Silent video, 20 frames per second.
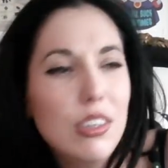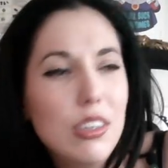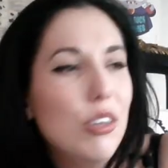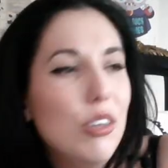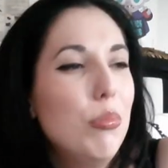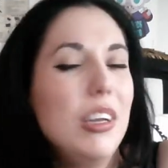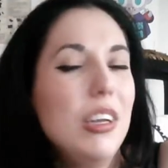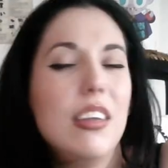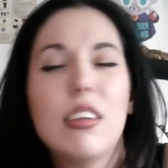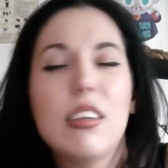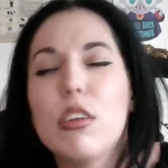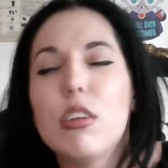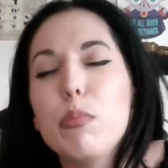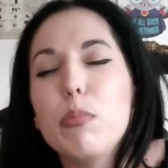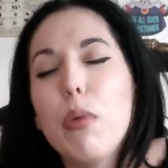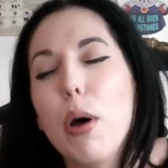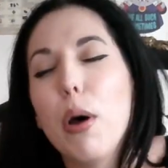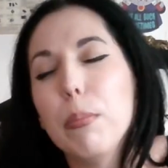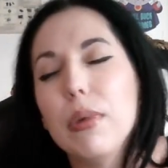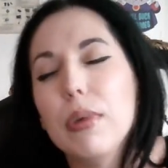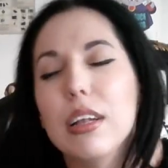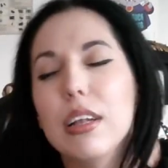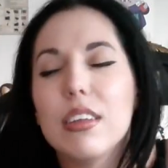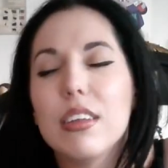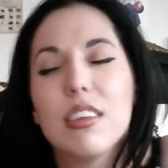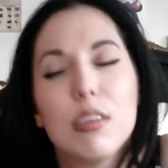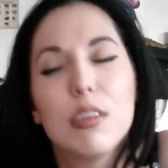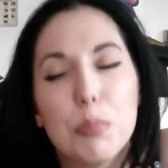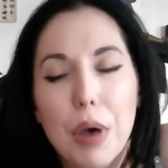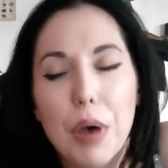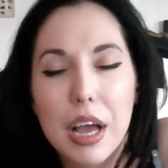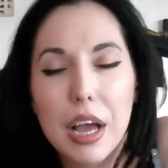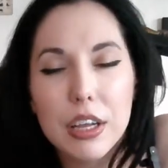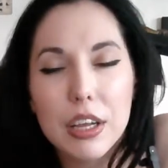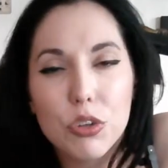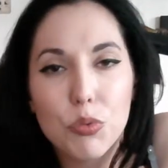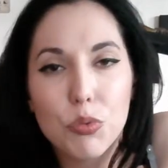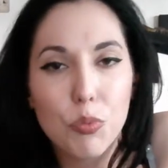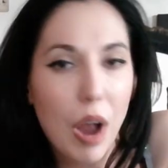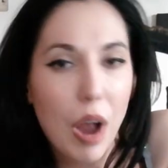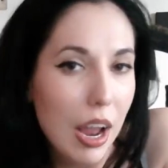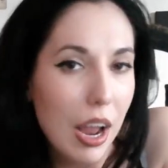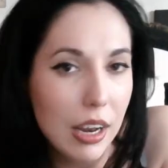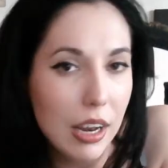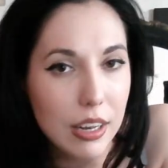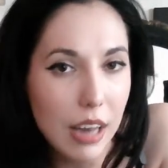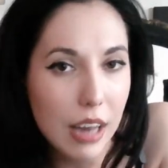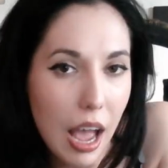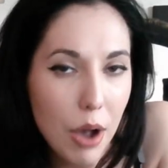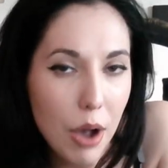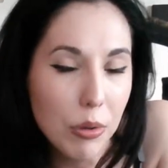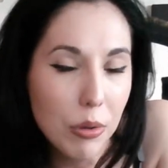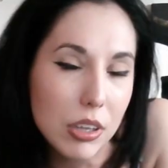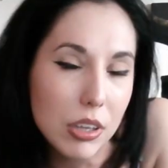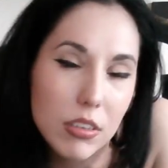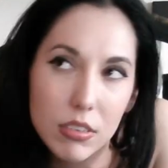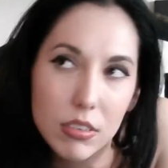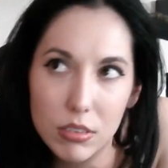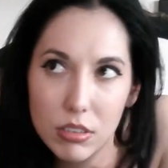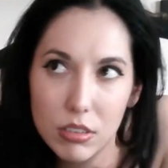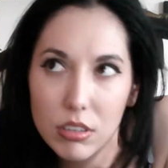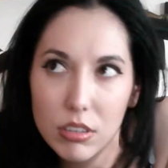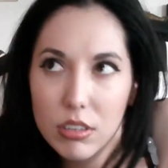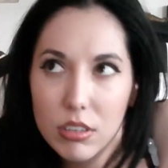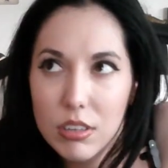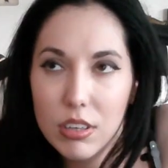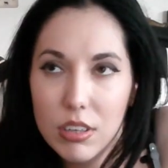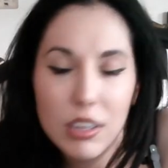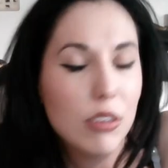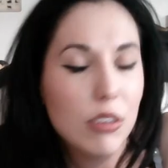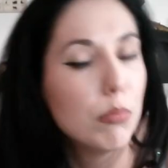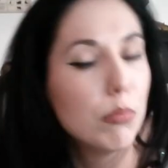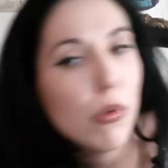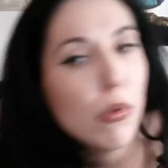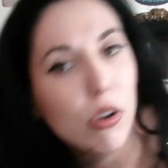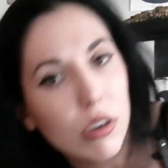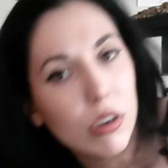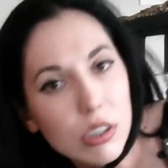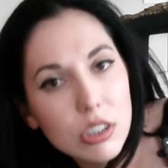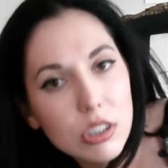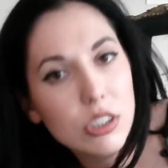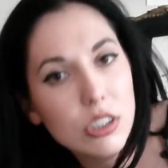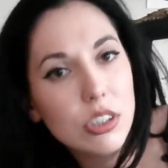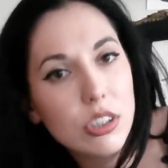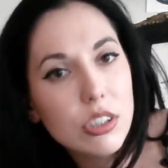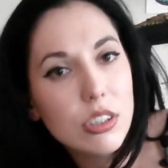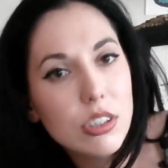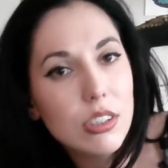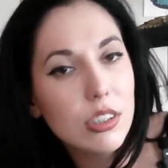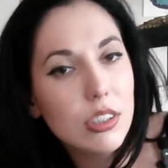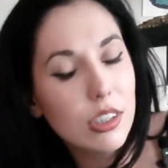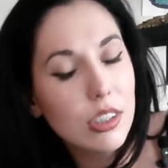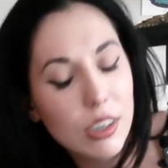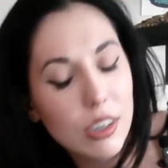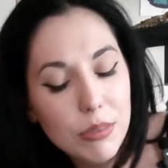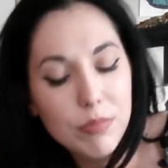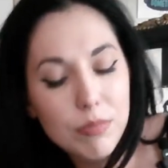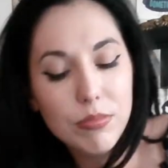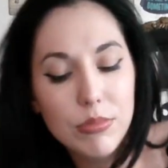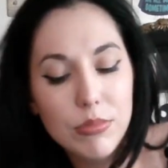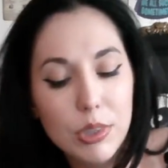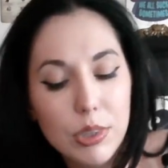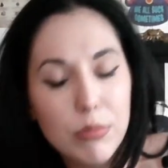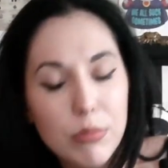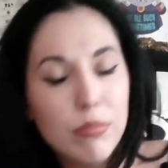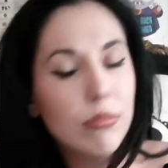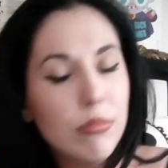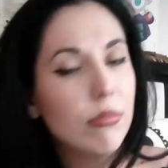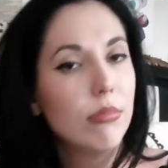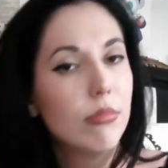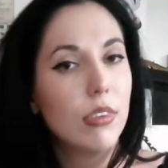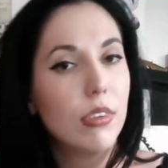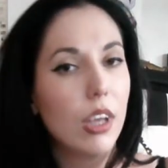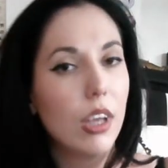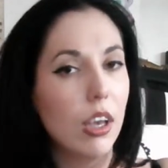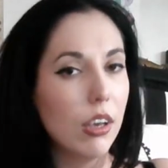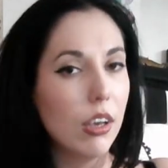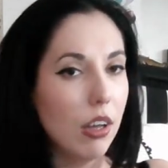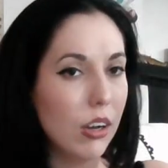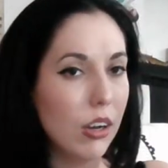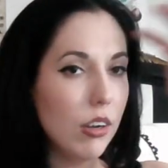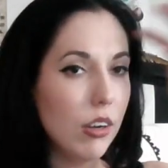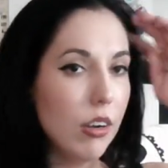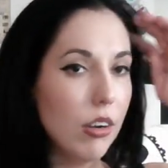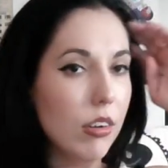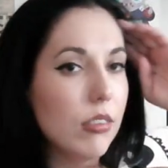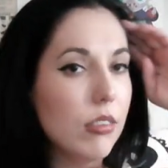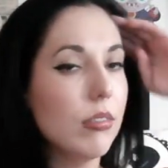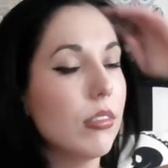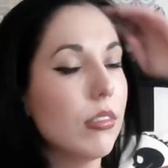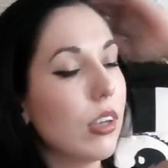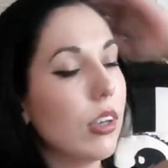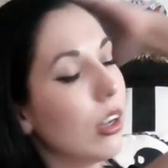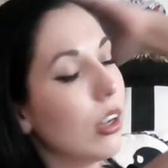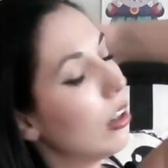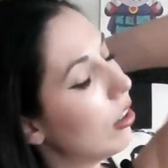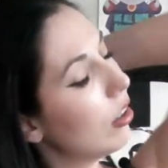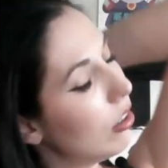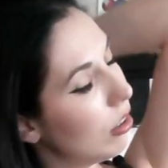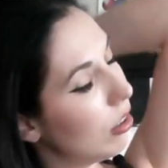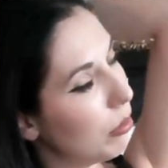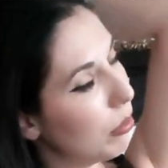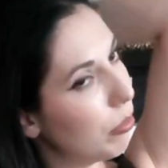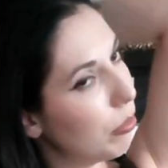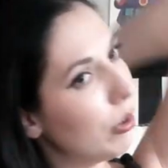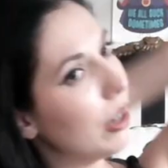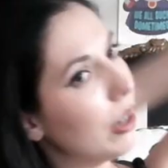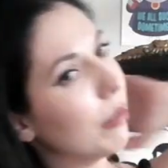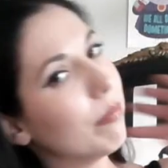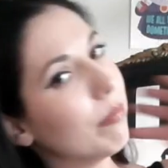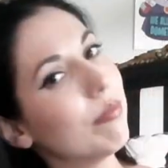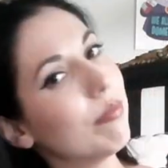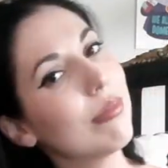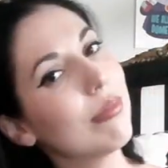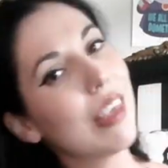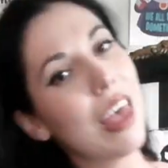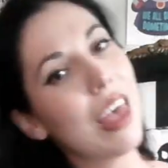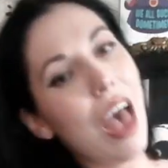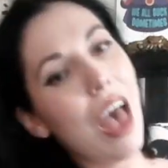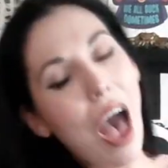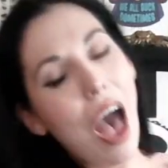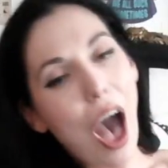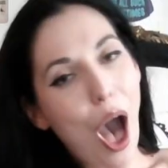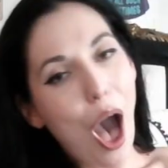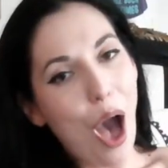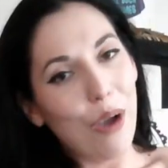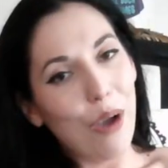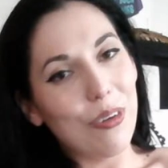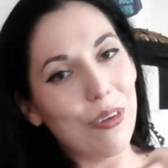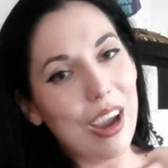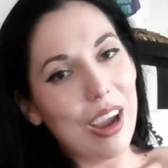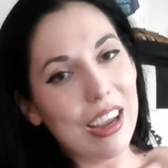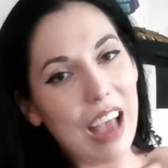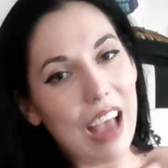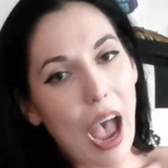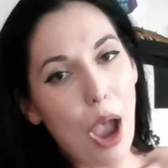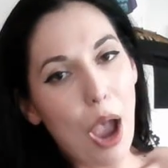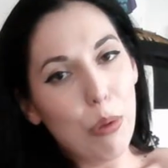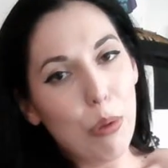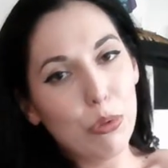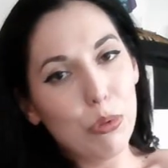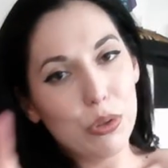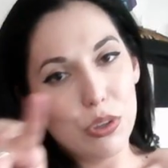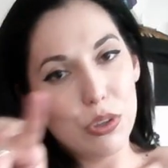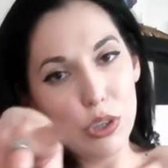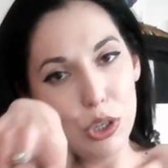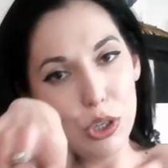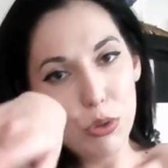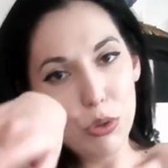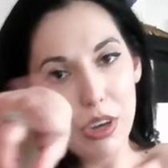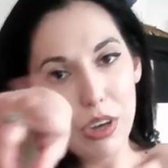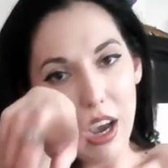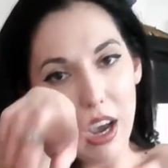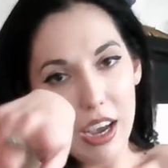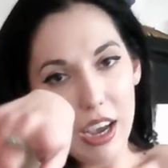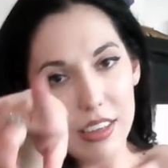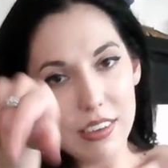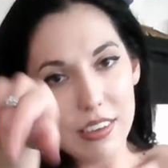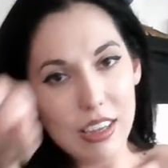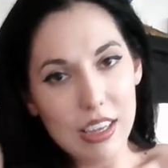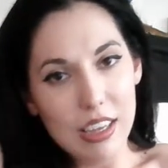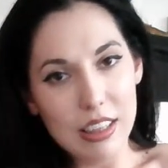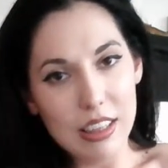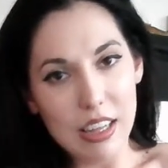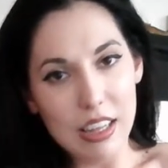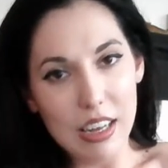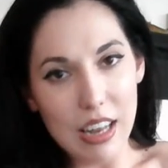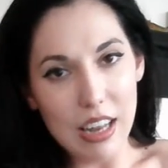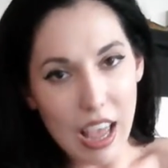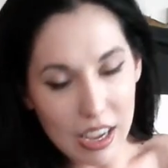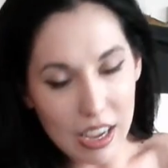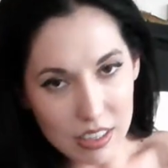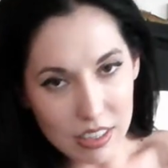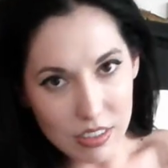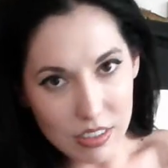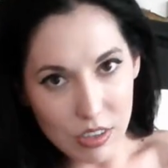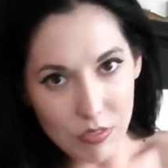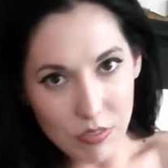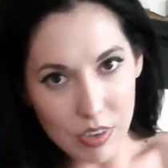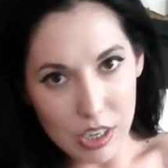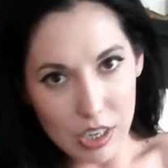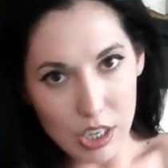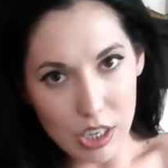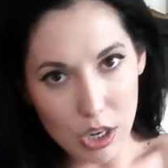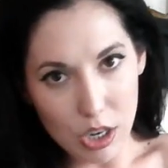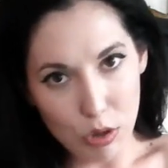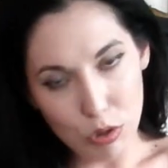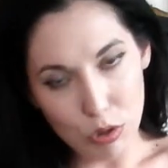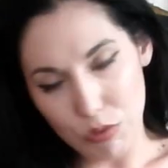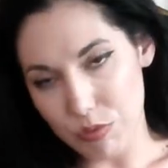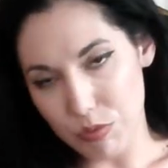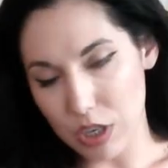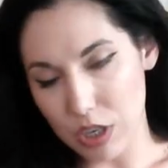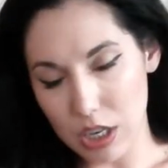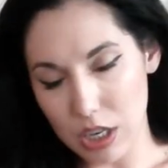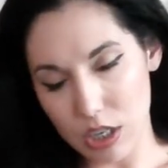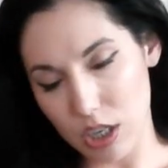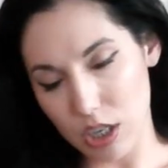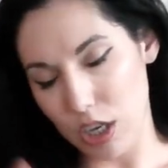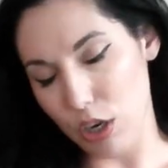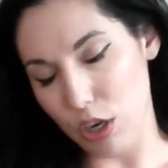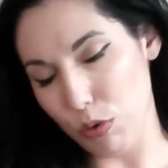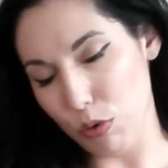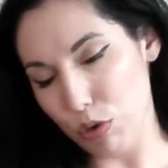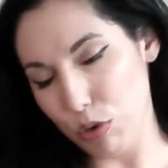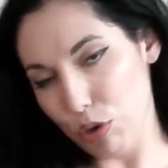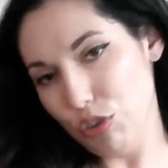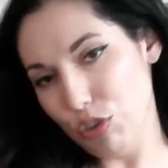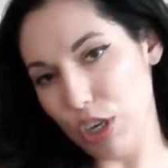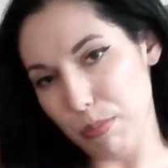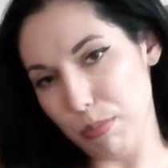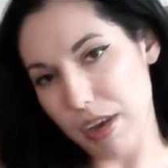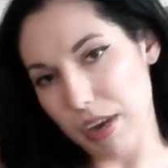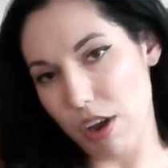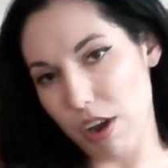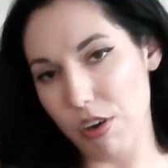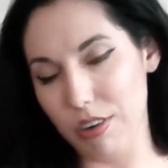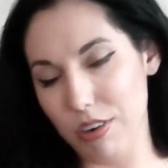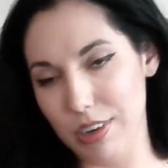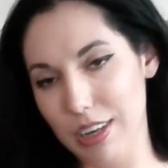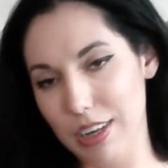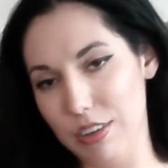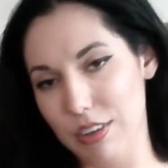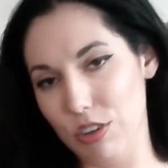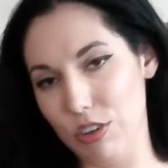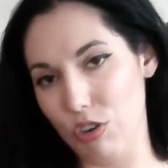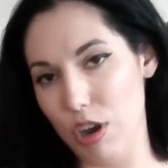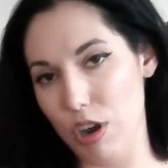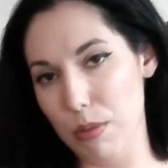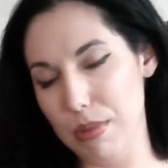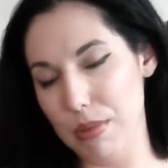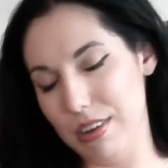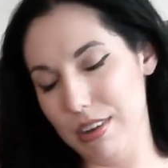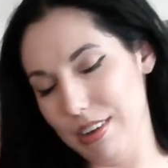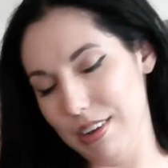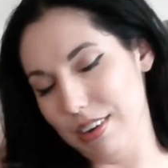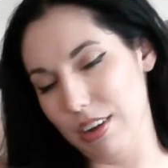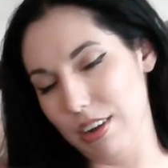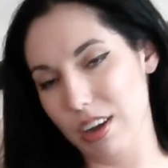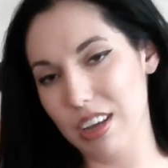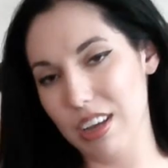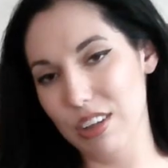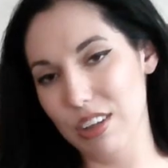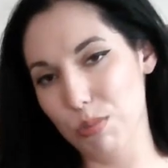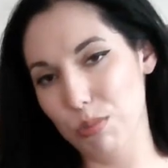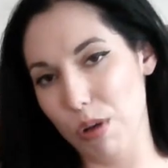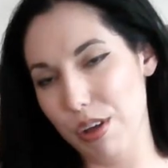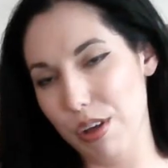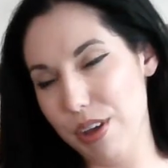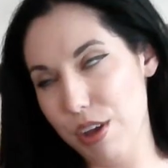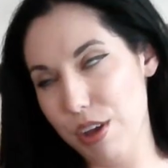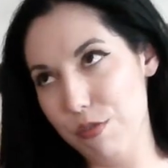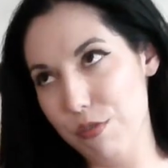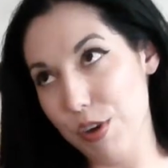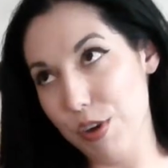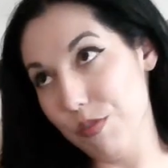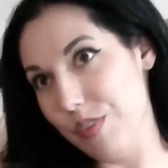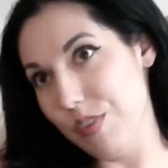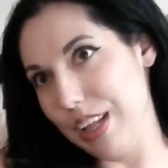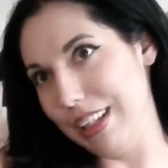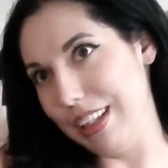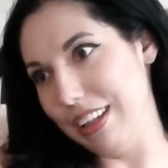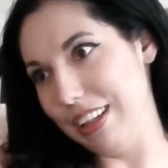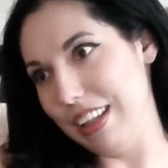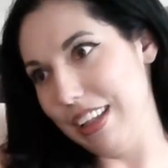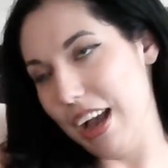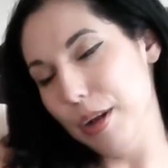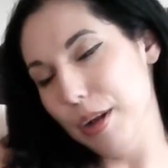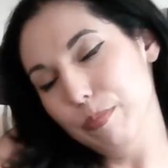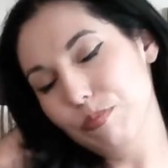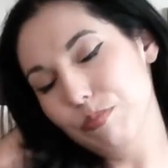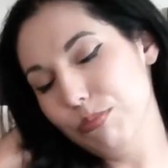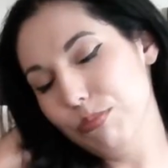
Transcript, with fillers: Nobody sells pumpkin spice right now. It's it's March, you know. So cut a girl, cut a girl a break all right i will see you guys in the next video don't forget to you know go check me out on instagram and tiktok as well if you're feeling that